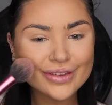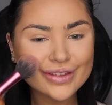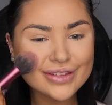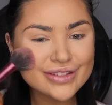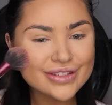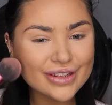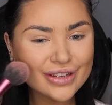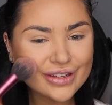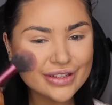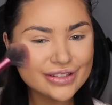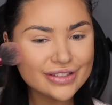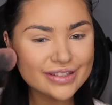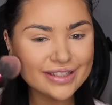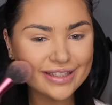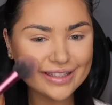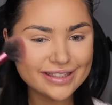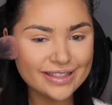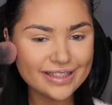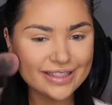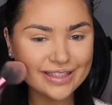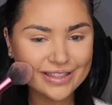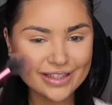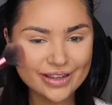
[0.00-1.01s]
So
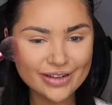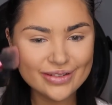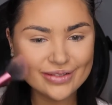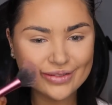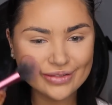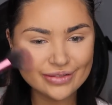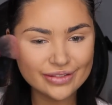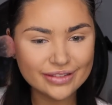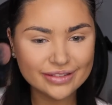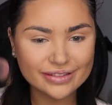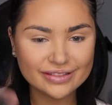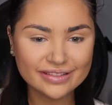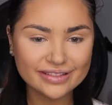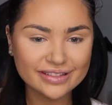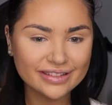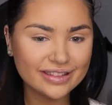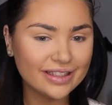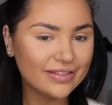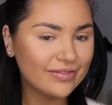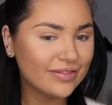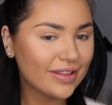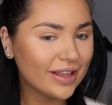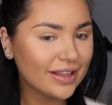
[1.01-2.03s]
6 years old.
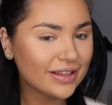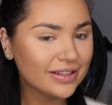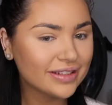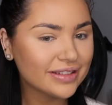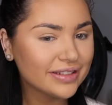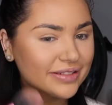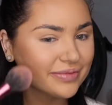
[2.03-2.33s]
Love that.